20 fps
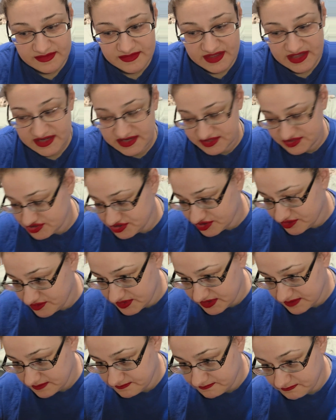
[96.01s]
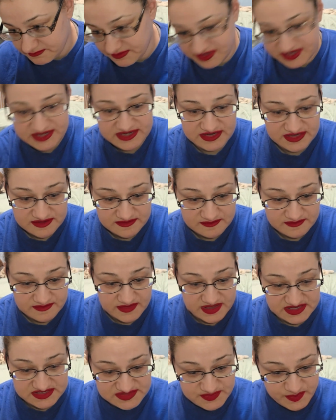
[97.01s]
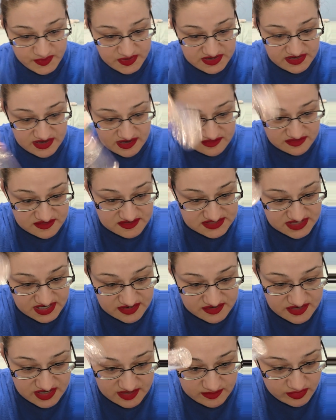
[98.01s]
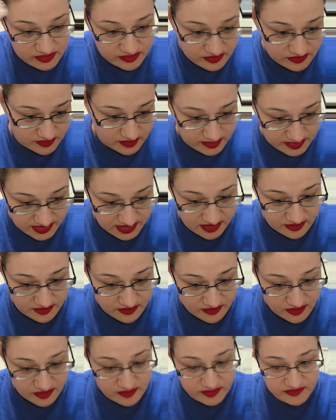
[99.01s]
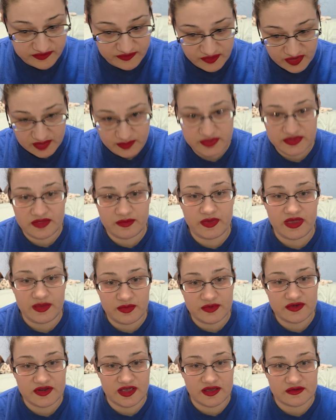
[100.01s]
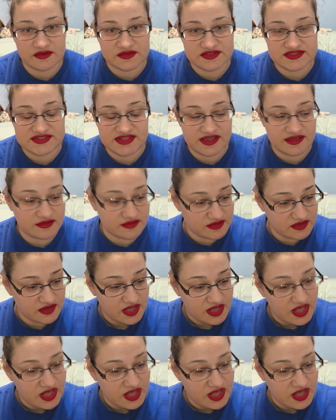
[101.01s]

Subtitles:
I didn't show it, but I did. I sprayed down the entire table with rubbing alcohol before I put the paper towels down,